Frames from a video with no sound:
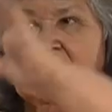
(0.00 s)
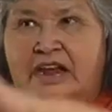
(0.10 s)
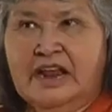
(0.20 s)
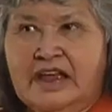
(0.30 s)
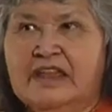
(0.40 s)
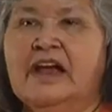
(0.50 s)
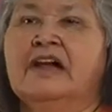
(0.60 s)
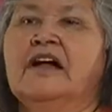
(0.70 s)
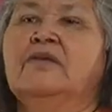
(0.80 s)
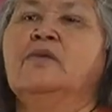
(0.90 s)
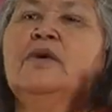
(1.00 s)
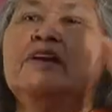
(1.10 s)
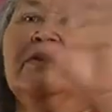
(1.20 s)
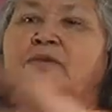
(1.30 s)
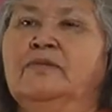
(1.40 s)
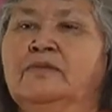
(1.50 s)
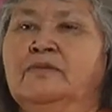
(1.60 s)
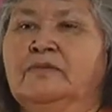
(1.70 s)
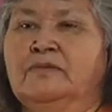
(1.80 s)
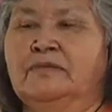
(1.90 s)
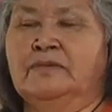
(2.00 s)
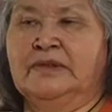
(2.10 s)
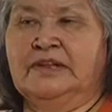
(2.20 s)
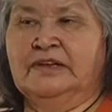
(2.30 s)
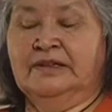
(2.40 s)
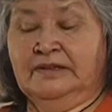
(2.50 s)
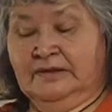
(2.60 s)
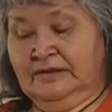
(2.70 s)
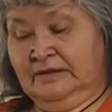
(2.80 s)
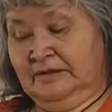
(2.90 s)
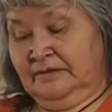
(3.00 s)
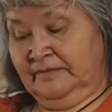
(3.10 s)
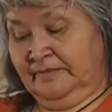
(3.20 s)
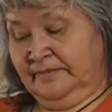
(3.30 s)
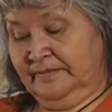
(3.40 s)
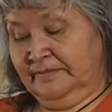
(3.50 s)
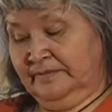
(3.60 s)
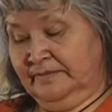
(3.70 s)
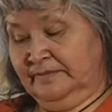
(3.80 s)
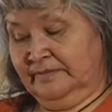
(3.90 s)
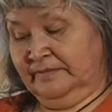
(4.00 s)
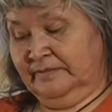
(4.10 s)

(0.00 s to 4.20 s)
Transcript: it draws others to you and encourages others to like you.